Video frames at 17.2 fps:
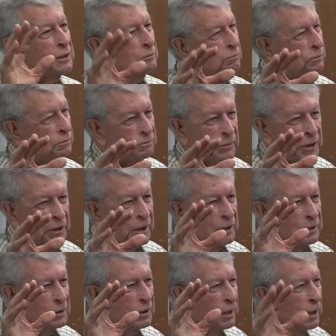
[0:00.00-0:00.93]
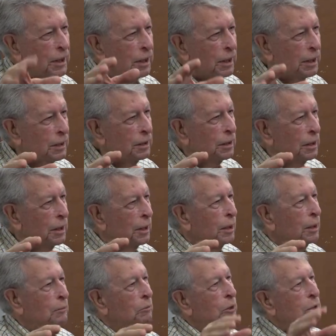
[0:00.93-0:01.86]
to be unkind,
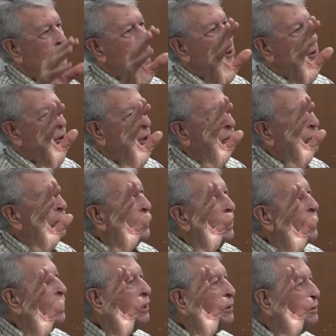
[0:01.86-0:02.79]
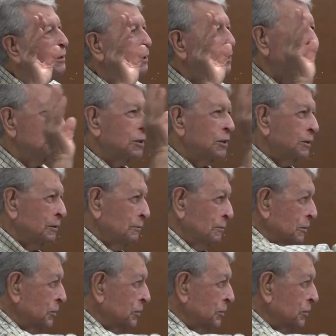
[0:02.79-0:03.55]
but the character is so